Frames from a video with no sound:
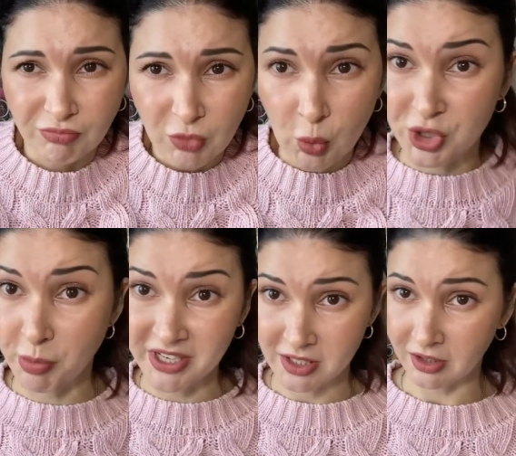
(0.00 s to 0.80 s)
which
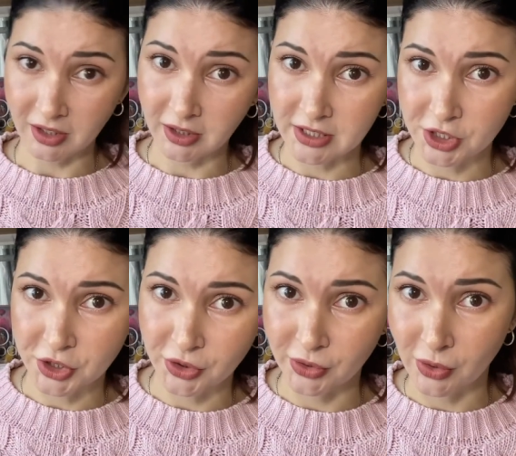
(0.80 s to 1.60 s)
basically leads
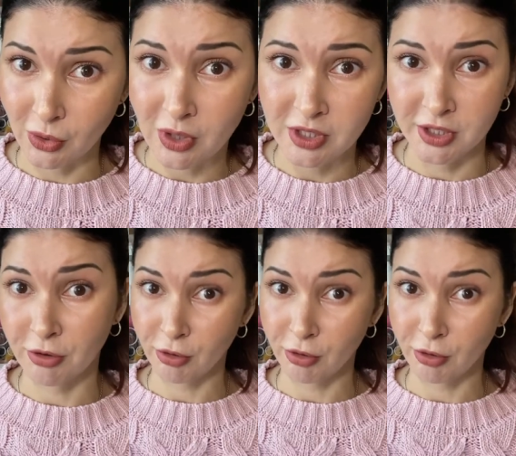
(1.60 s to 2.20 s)
to zero